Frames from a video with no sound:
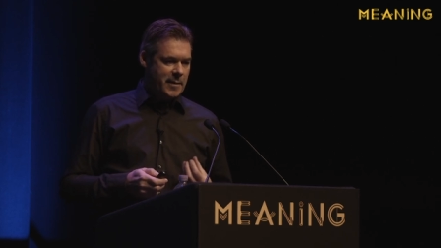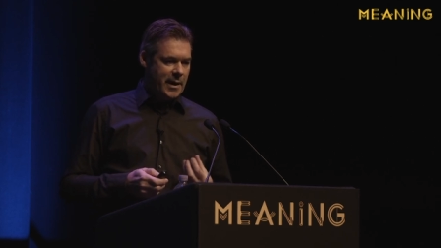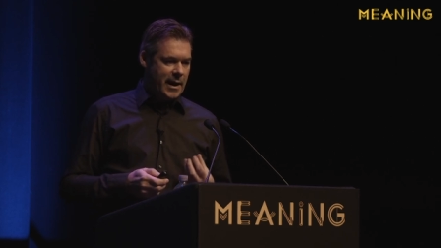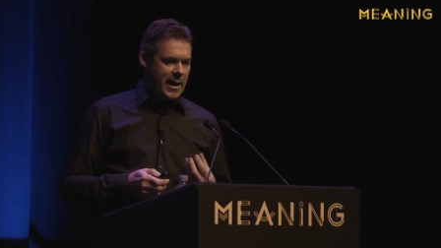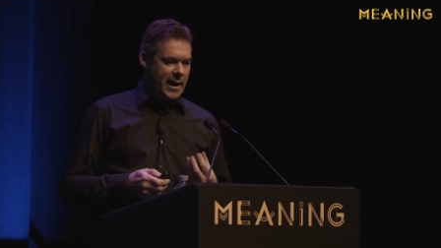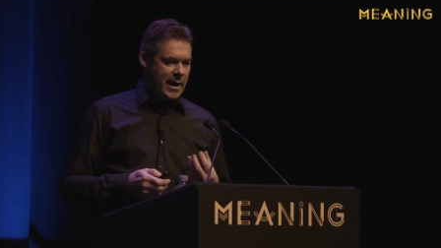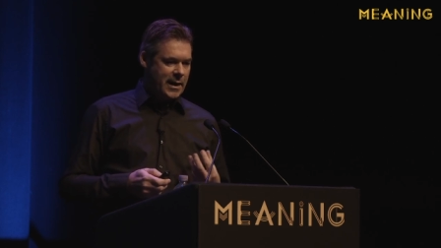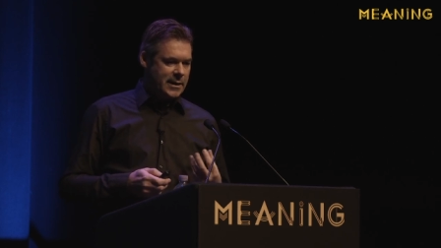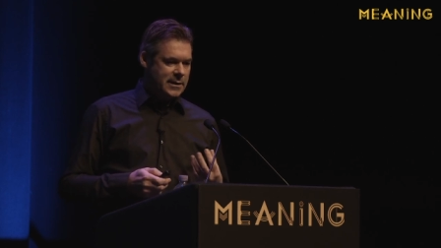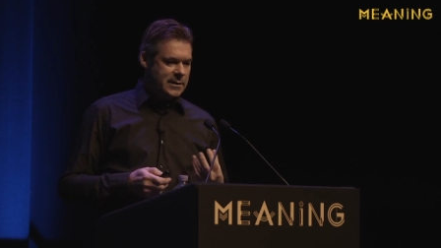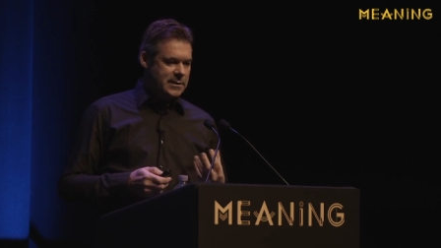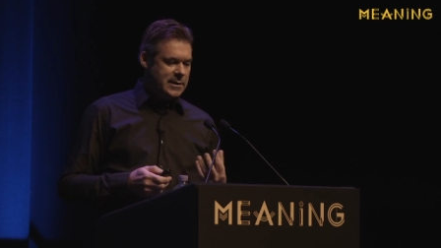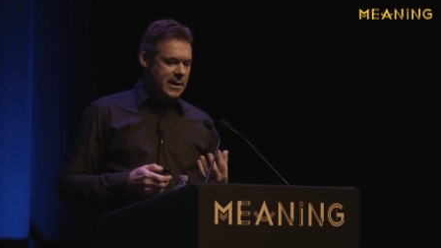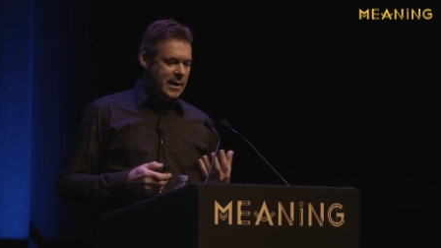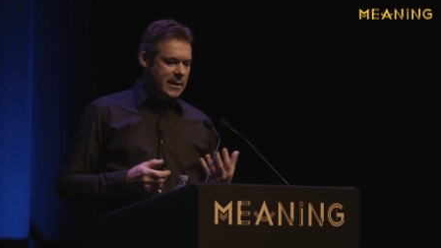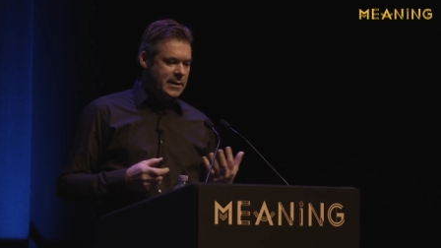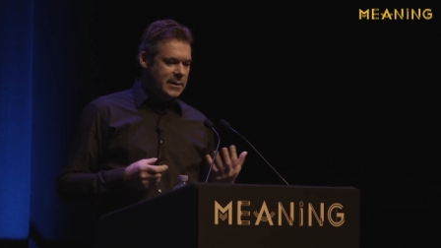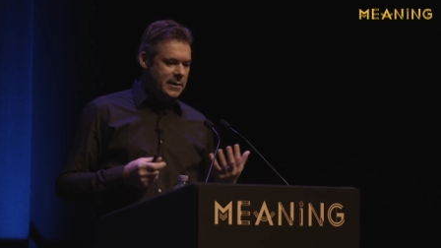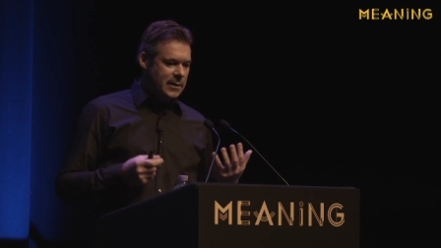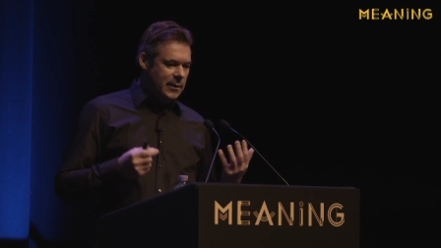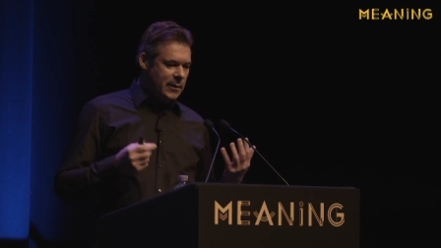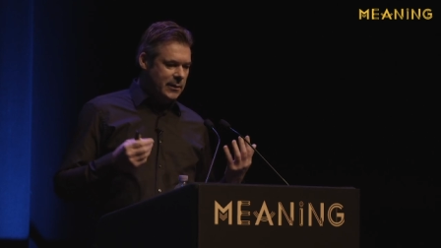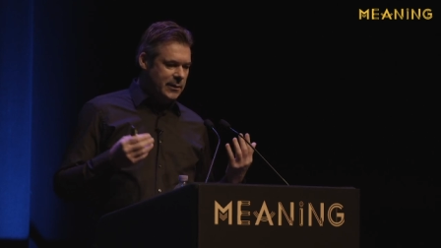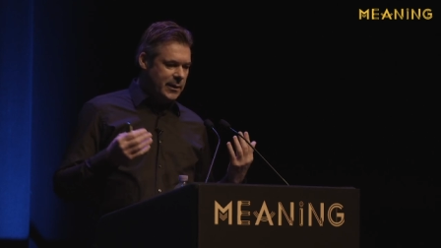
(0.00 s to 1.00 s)
And she
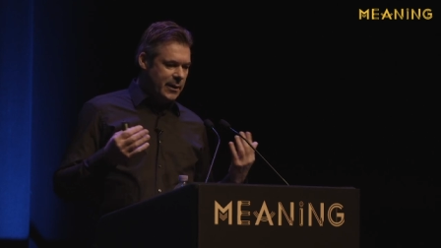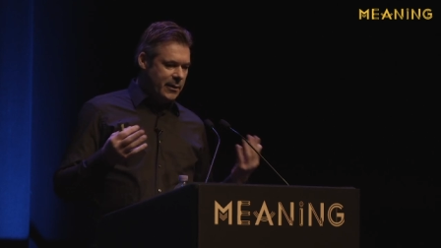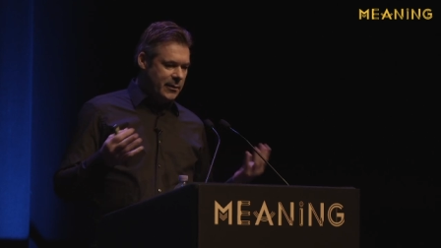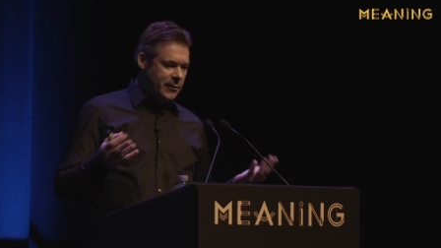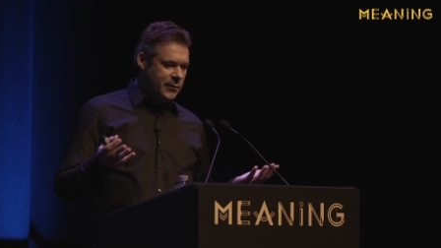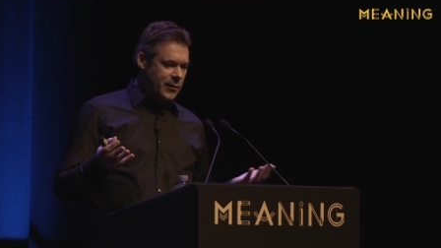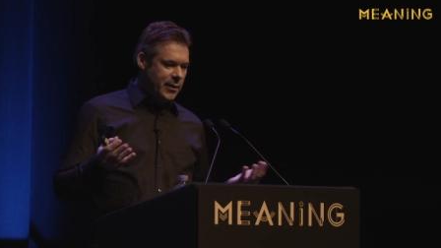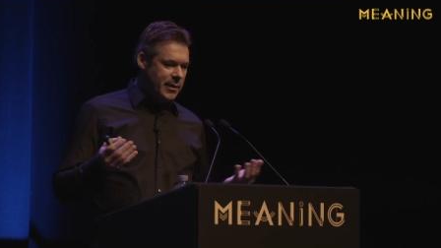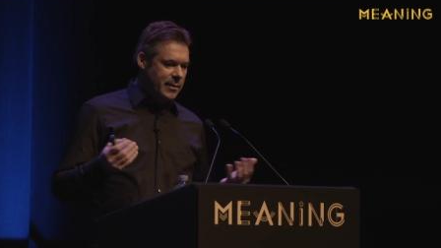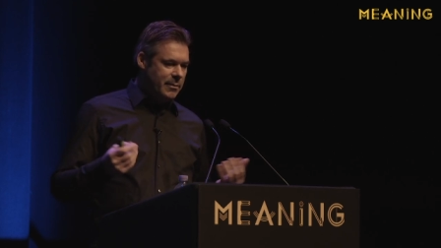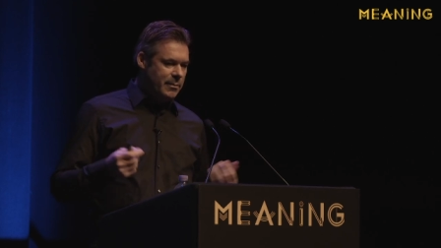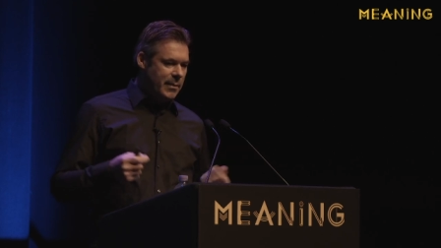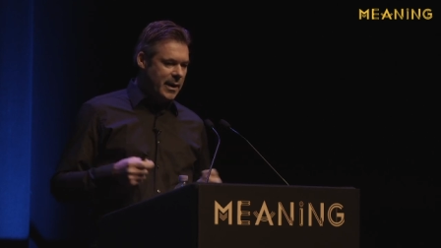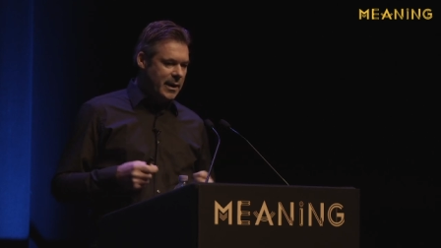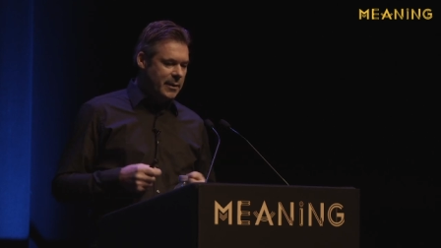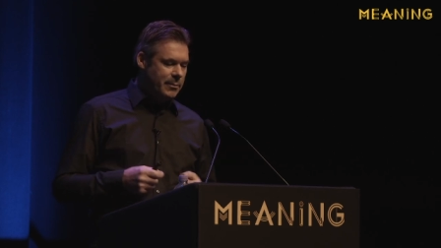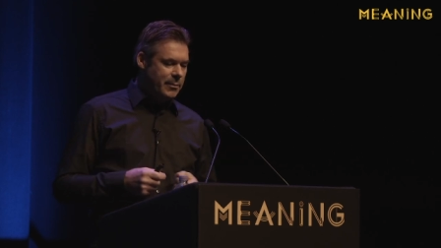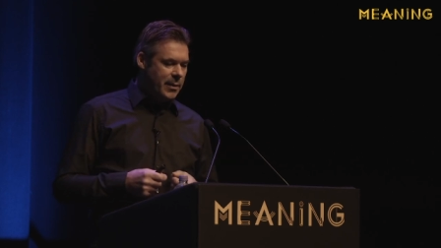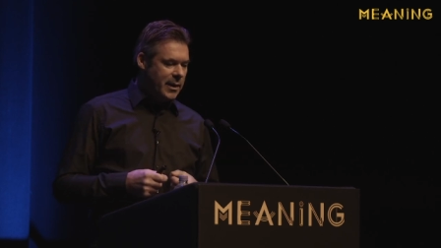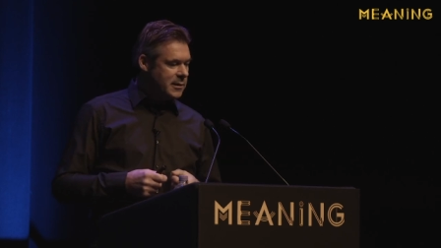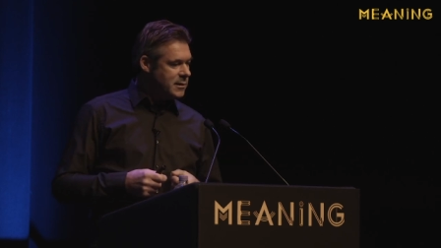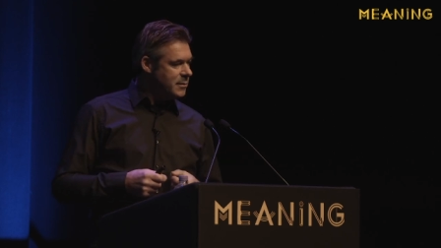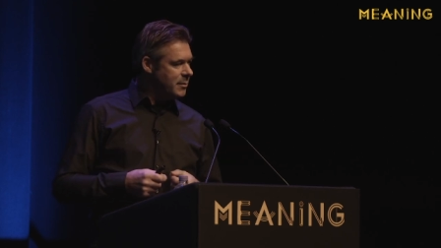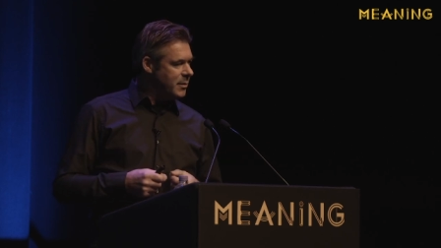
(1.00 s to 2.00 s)
said there are three main
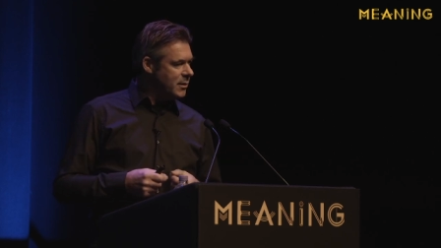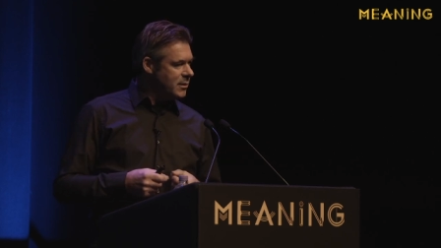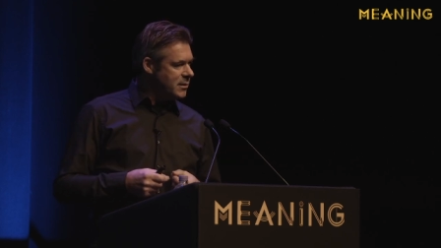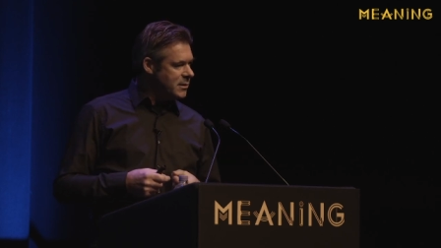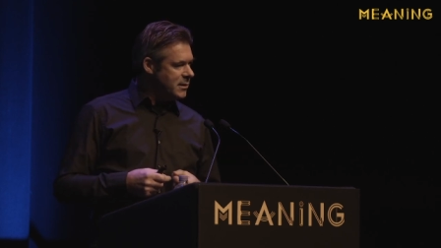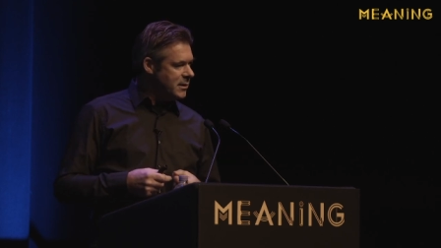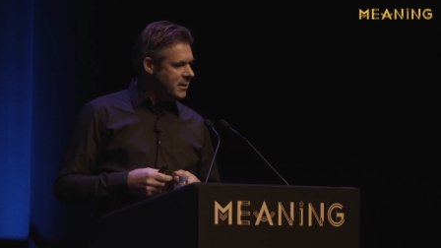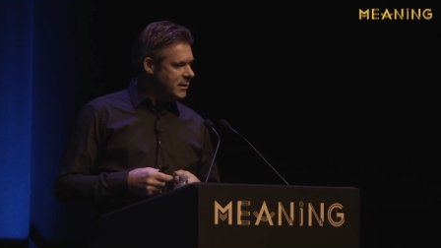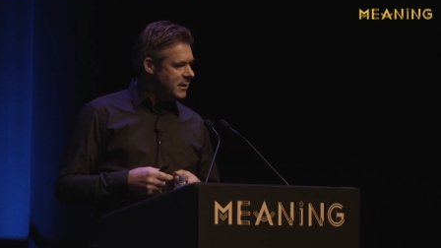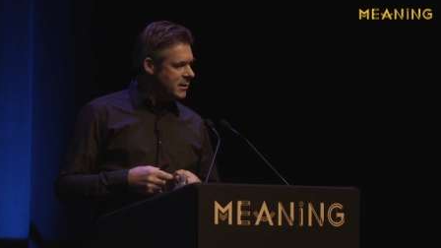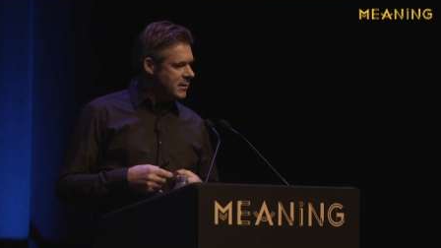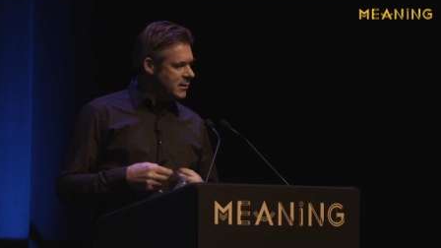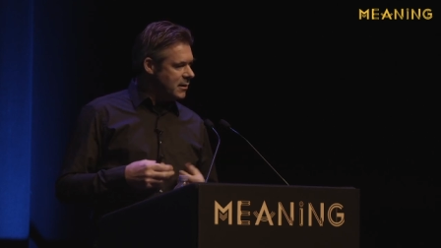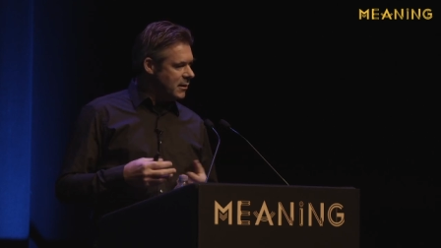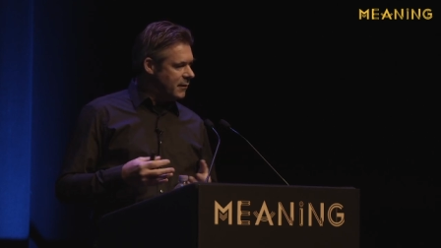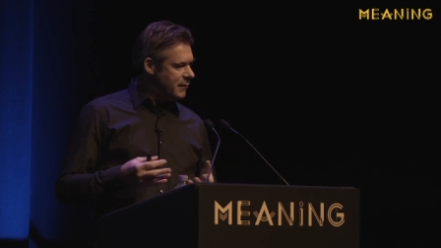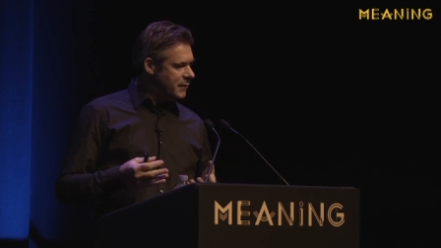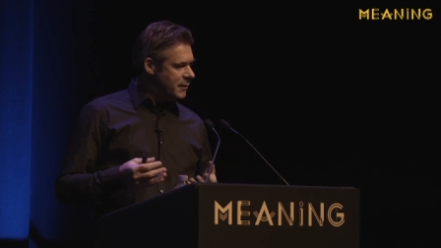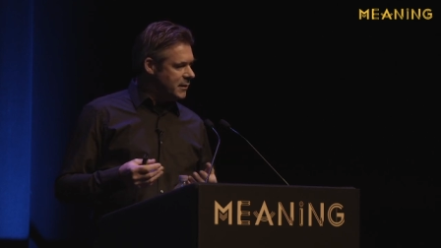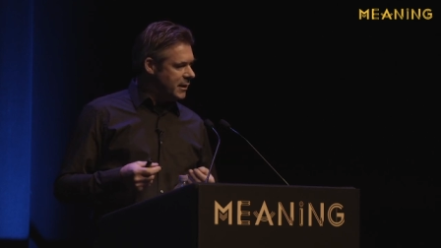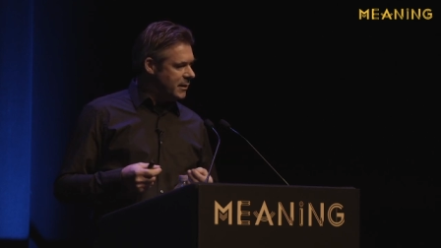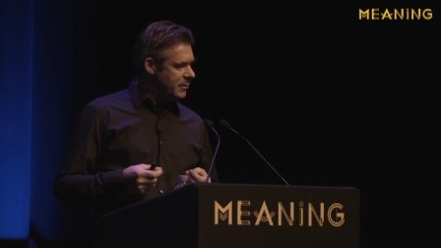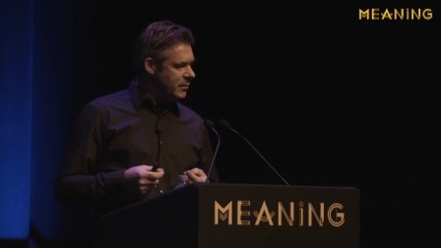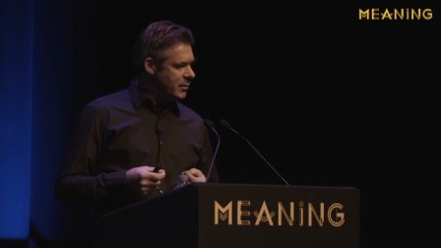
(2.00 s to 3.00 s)
principles she
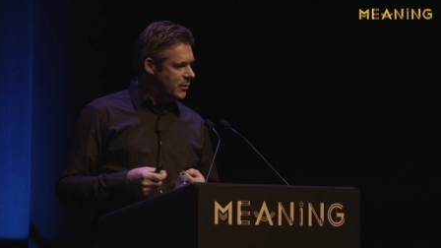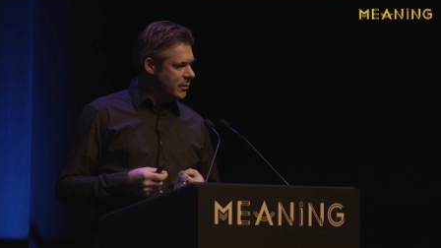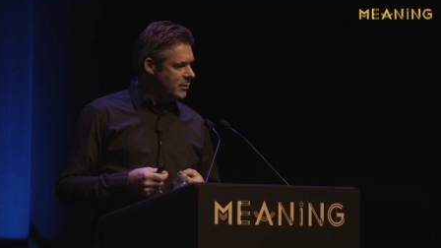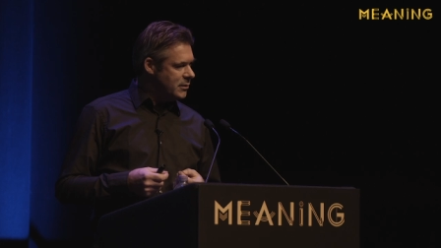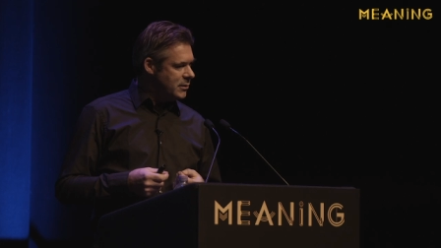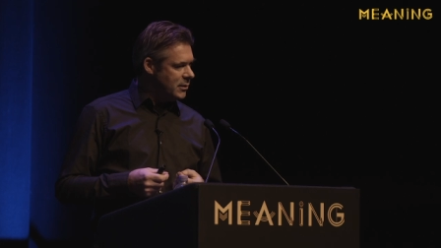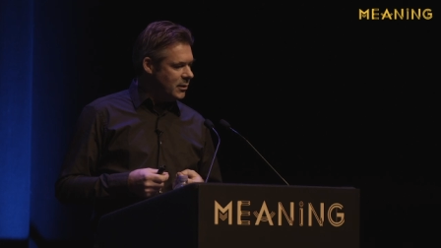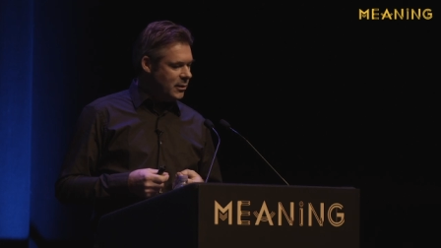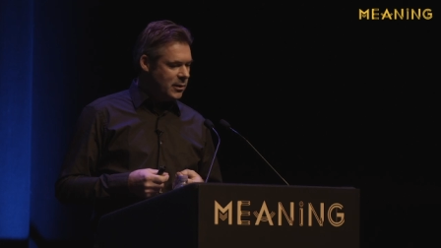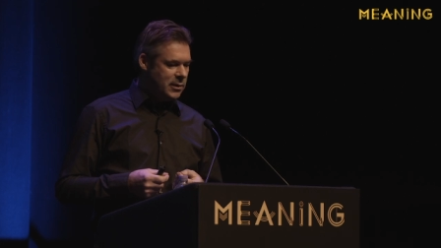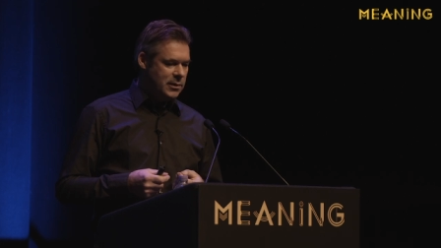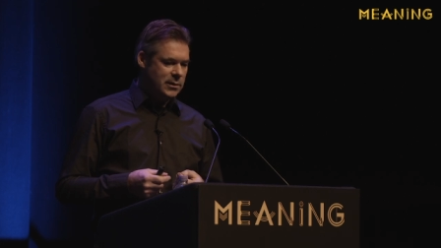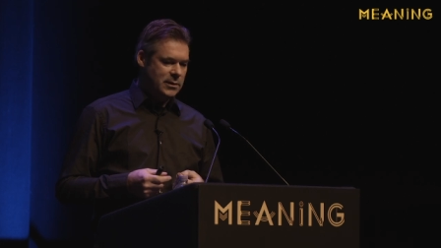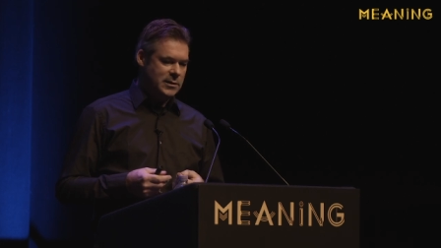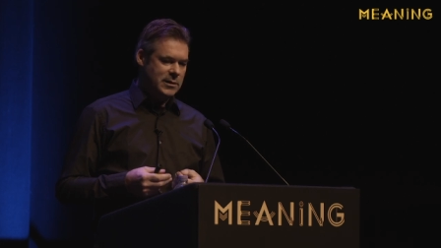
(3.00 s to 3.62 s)
discovered in Buurtzorg.